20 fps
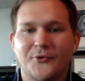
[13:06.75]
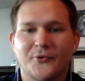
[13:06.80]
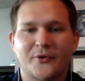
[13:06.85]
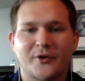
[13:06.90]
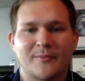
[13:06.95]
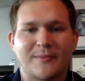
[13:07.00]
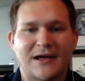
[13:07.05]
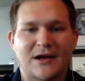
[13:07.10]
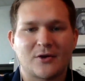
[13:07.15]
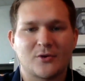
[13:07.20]

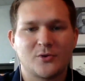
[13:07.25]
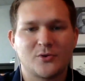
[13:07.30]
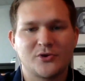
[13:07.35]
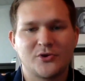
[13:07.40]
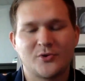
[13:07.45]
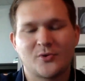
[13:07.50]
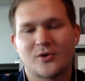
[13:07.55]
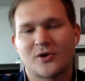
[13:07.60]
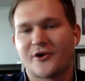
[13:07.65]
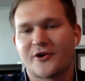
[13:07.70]
or about who
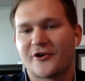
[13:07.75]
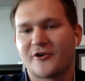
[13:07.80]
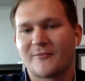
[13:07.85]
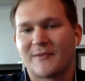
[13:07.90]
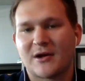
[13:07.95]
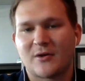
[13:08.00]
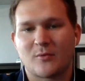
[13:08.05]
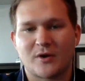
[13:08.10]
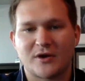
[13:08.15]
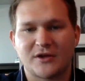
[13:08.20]
you are,
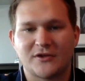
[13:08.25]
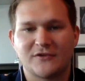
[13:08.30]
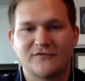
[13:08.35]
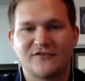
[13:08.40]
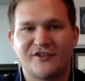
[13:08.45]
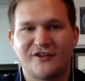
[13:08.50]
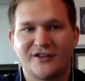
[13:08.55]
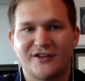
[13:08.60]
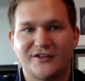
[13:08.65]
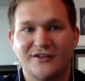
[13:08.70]
about what
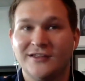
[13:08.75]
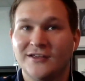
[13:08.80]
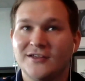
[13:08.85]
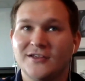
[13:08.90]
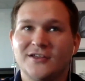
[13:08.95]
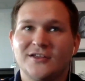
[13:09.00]
you've done.